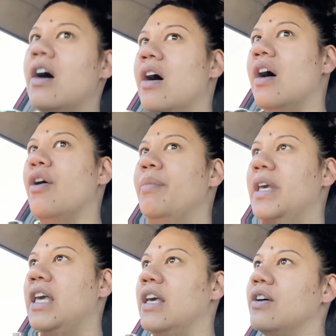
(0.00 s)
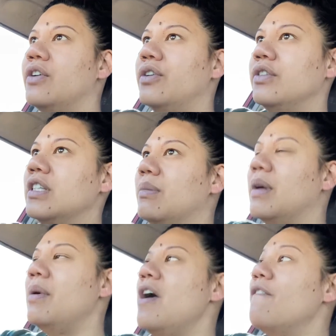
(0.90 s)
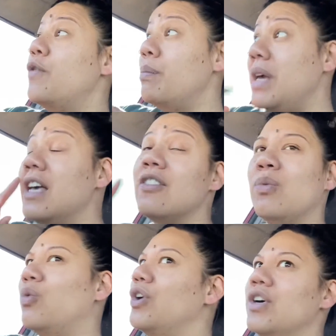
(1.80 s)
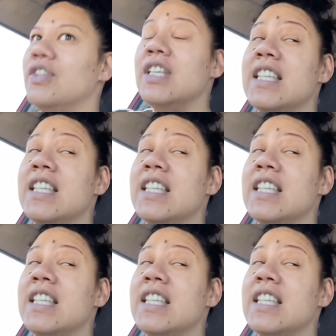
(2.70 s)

I'll be healed. For me, it's words.